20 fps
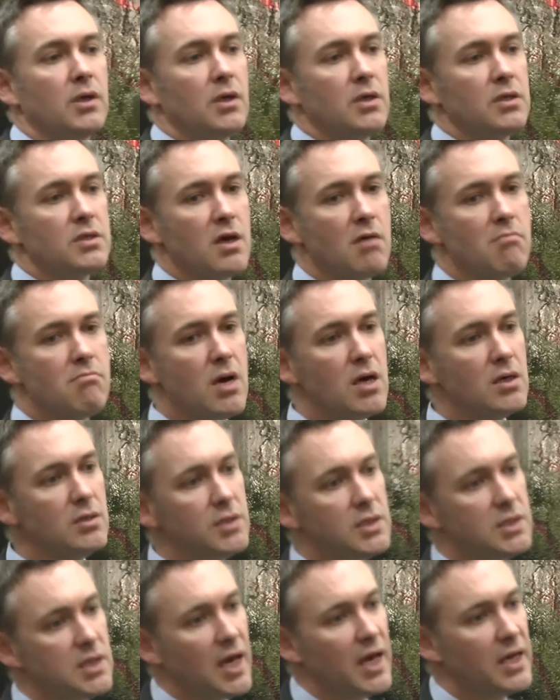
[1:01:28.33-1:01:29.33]
So
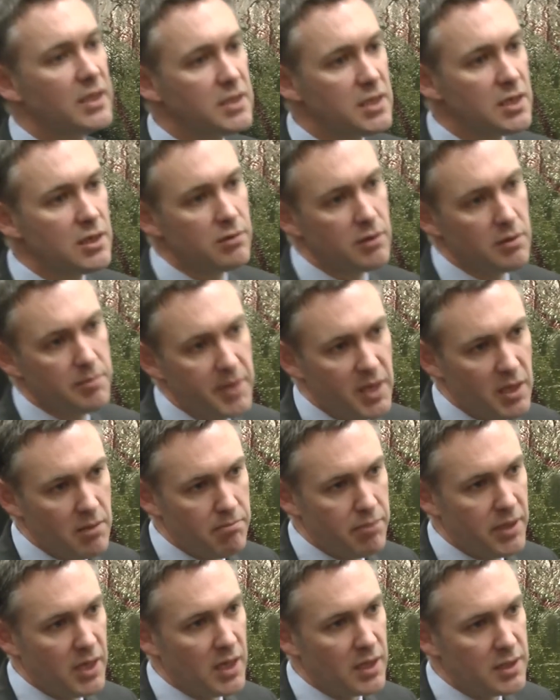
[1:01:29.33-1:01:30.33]
most anti-European
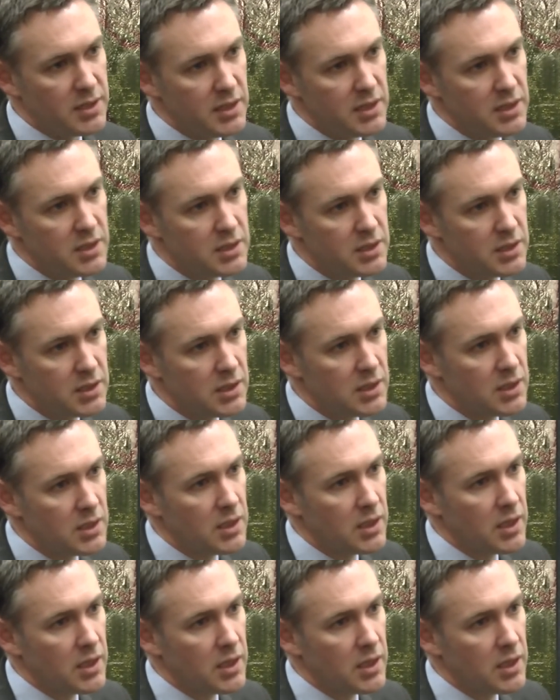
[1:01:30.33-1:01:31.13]
parties